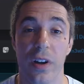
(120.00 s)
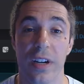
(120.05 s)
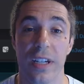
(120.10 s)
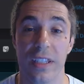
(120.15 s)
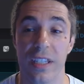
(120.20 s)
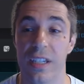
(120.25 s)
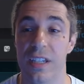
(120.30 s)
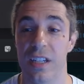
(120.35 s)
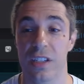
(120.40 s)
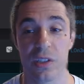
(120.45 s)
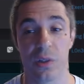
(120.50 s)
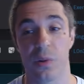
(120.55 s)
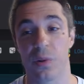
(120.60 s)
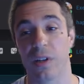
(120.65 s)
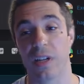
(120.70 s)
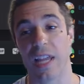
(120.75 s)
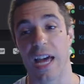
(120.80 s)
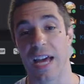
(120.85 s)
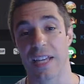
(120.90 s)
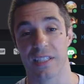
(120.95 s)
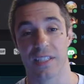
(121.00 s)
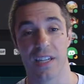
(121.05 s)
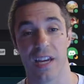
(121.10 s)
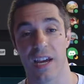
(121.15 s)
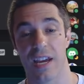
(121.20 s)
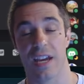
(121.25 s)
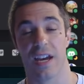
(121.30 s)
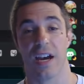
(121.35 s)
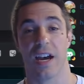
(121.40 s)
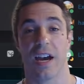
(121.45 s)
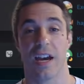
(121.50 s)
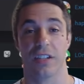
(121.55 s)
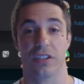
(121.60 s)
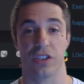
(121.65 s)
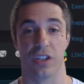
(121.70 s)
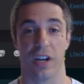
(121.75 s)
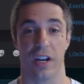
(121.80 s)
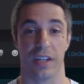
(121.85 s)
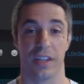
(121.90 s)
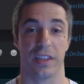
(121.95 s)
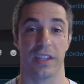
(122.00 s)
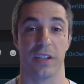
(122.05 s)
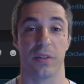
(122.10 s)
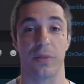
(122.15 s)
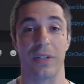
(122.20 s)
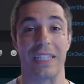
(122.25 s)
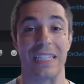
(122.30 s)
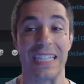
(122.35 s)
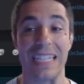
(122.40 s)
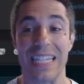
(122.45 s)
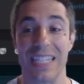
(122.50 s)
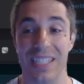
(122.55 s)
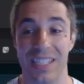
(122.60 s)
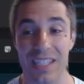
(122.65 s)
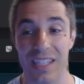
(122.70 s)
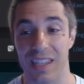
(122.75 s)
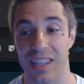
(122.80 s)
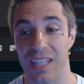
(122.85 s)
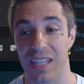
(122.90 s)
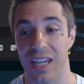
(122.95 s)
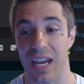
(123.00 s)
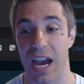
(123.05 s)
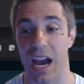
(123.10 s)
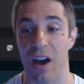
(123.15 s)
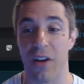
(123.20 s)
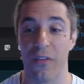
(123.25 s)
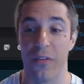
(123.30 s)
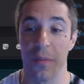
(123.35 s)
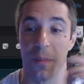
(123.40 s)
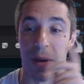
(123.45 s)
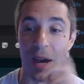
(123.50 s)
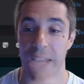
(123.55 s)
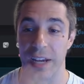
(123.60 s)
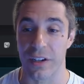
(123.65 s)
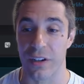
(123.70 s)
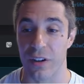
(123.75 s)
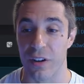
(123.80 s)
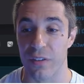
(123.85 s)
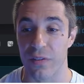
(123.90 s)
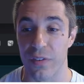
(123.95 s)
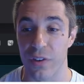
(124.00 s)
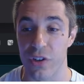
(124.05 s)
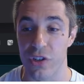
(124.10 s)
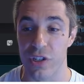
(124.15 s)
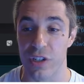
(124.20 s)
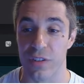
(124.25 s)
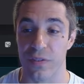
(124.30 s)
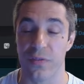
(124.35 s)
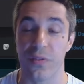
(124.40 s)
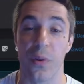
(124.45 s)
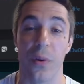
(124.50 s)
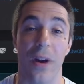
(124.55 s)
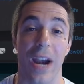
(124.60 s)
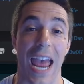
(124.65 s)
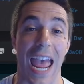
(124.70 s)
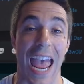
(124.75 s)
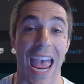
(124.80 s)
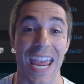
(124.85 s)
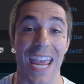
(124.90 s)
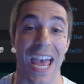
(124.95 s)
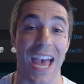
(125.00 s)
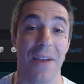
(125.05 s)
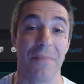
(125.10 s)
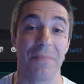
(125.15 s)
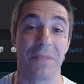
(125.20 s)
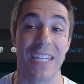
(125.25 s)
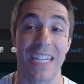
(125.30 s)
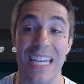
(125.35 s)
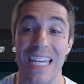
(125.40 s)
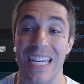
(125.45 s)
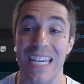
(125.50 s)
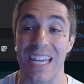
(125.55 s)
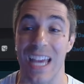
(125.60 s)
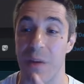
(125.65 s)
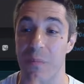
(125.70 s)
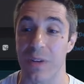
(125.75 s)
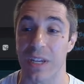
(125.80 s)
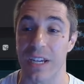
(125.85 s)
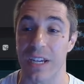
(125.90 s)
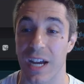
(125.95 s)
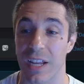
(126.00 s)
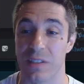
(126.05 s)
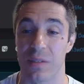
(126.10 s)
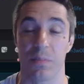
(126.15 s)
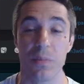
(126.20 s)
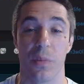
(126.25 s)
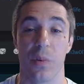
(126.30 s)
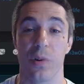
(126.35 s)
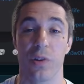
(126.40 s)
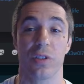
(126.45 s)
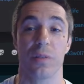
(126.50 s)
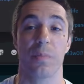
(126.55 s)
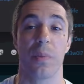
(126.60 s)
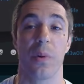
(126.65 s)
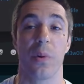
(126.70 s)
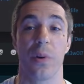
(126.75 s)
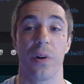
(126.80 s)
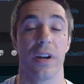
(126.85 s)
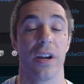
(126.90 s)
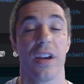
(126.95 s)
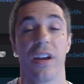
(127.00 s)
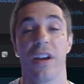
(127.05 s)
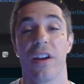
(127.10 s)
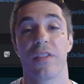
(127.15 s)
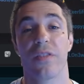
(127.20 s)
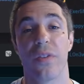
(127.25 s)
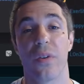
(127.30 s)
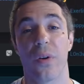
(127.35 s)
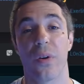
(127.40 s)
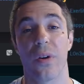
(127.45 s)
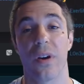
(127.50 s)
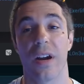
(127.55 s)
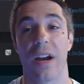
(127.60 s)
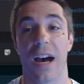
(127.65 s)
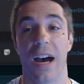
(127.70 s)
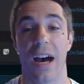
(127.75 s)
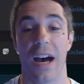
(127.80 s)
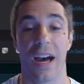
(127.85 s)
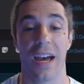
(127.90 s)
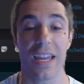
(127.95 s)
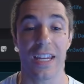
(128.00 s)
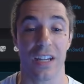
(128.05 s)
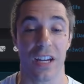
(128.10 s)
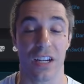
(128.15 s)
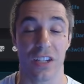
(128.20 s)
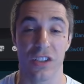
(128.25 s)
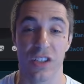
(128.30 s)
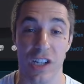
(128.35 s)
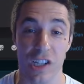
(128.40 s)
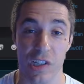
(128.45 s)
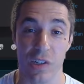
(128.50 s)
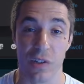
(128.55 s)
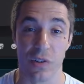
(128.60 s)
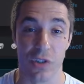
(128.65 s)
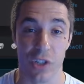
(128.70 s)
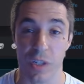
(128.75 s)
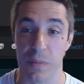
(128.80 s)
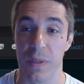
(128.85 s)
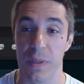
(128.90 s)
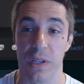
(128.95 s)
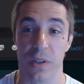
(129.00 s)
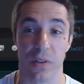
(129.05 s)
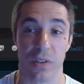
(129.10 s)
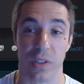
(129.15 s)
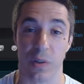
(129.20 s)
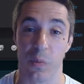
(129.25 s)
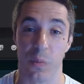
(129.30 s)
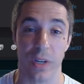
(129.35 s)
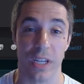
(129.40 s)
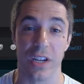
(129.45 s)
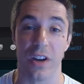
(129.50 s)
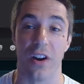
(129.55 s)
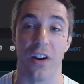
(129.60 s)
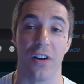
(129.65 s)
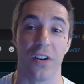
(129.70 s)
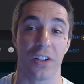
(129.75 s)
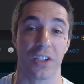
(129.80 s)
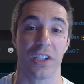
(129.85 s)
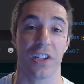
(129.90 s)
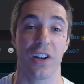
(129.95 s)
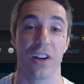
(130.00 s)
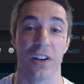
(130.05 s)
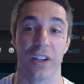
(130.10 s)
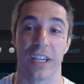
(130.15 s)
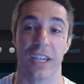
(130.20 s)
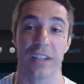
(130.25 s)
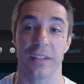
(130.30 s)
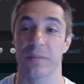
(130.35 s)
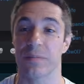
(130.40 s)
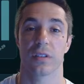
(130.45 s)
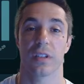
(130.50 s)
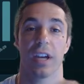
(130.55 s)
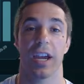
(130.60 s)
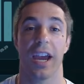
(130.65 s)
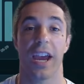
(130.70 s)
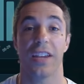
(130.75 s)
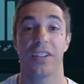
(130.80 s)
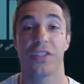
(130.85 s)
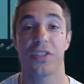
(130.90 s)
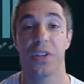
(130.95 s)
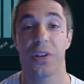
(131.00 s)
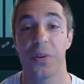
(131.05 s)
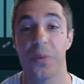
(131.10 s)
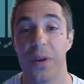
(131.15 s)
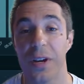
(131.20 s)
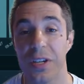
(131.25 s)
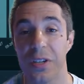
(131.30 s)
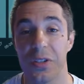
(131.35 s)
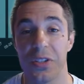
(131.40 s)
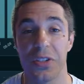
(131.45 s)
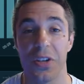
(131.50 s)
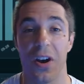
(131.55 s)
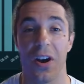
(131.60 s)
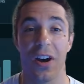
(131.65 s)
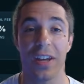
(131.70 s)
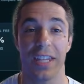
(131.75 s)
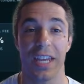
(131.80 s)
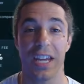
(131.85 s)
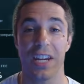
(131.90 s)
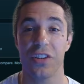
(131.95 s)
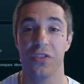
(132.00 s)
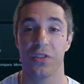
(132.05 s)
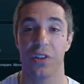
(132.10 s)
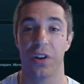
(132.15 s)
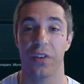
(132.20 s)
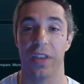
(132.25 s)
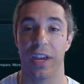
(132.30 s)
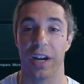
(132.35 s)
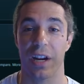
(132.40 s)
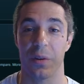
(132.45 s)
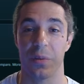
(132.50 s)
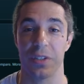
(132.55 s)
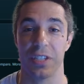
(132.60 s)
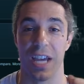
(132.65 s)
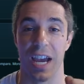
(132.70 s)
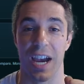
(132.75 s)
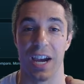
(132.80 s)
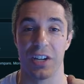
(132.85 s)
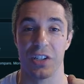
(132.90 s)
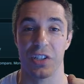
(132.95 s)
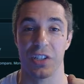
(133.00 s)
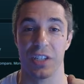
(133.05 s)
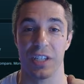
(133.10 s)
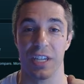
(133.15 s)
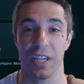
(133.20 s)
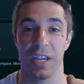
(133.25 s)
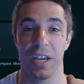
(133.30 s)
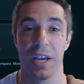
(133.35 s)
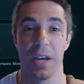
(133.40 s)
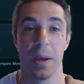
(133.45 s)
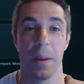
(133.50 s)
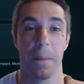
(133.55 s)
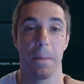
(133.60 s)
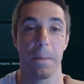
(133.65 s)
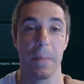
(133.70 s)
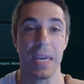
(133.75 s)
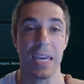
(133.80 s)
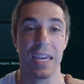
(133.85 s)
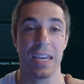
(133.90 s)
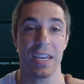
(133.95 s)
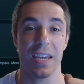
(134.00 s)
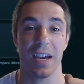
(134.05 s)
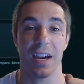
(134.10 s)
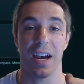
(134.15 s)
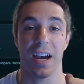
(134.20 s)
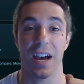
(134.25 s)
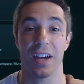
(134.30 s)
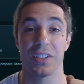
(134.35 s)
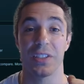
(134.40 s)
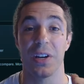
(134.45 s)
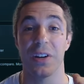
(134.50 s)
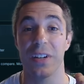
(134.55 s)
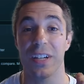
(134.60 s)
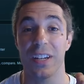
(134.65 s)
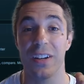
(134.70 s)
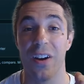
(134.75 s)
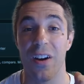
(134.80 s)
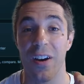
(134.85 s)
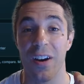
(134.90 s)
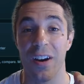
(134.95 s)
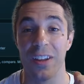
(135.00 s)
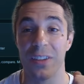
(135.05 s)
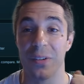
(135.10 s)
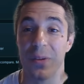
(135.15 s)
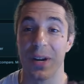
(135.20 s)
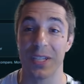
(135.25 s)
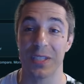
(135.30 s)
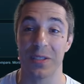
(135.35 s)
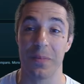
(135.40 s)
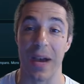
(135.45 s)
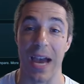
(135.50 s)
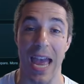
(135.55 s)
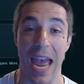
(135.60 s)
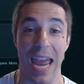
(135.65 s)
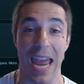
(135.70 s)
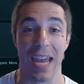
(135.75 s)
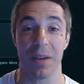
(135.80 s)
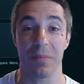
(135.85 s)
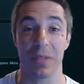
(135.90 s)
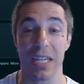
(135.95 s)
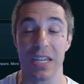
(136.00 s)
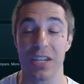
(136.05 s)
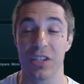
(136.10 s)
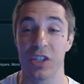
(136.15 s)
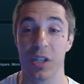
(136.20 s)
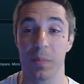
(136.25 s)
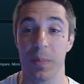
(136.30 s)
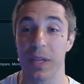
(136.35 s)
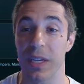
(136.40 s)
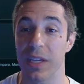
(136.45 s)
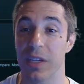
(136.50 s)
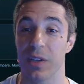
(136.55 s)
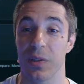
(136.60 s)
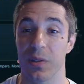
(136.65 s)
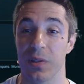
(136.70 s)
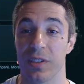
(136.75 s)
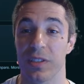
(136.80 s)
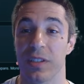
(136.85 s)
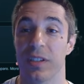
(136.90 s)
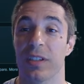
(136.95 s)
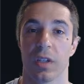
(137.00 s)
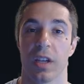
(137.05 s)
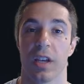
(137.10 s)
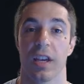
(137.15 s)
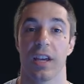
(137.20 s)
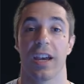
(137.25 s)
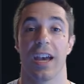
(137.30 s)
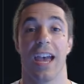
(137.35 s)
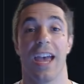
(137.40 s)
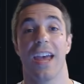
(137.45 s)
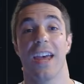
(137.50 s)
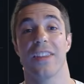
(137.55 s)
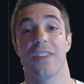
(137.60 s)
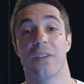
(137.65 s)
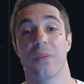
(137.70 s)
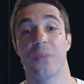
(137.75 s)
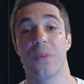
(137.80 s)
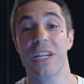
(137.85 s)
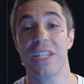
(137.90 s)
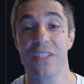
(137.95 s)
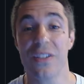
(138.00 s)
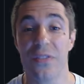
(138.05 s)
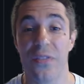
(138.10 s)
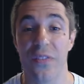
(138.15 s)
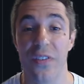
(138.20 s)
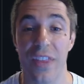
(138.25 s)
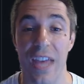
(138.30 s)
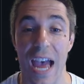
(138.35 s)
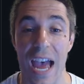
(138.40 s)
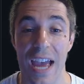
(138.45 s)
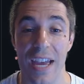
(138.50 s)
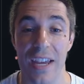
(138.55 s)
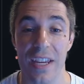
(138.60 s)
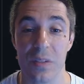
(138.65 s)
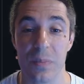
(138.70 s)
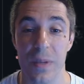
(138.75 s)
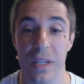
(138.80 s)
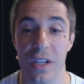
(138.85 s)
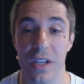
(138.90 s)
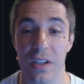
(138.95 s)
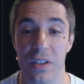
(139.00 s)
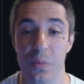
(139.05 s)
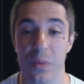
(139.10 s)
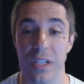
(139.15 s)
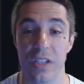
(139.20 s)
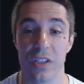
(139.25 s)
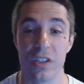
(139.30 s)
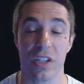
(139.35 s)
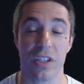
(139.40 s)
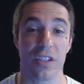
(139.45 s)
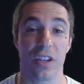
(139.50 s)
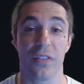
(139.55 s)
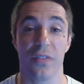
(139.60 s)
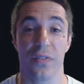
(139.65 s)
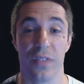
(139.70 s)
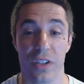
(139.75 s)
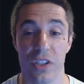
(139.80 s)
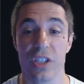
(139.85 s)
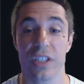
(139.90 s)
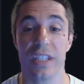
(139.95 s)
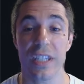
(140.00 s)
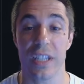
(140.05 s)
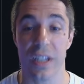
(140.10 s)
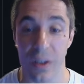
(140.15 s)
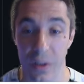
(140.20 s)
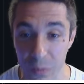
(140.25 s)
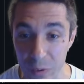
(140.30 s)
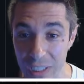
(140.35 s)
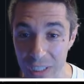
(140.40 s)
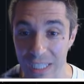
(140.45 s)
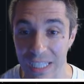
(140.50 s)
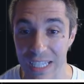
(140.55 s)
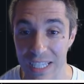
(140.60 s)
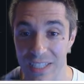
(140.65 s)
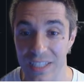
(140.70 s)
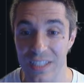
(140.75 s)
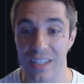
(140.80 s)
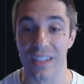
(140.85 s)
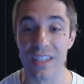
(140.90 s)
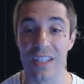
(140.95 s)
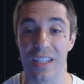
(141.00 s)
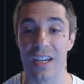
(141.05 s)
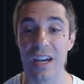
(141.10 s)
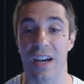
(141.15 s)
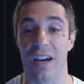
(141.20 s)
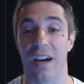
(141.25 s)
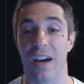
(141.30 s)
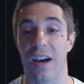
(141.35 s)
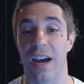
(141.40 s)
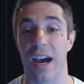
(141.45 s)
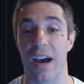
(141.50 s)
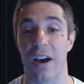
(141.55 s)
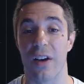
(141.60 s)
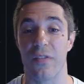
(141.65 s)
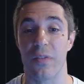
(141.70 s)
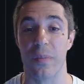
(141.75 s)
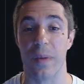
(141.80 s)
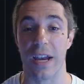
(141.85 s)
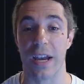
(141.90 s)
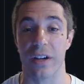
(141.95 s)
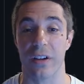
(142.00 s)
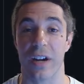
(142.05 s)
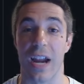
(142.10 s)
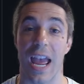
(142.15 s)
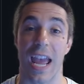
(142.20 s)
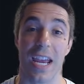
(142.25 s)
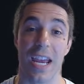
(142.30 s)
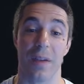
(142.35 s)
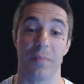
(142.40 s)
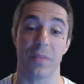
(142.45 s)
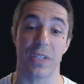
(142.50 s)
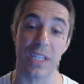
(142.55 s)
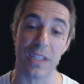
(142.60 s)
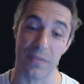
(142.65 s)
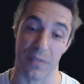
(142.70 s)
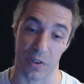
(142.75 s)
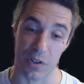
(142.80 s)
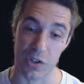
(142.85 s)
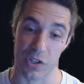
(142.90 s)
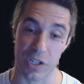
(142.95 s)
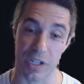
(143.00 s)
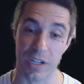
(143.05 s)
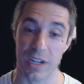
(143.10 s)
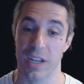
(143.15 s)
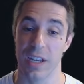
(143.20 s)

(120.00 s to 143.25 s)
in the Discord last night, Jonathan released the AlphaMiner version for AMD, and we got some more support for additional GPUs, and we are cooking. And so what you saw in the intro there was actually me turning on the rest of my AMD GPUs. And the reason for that is because we just officially released the AlphaMiner-AMD version.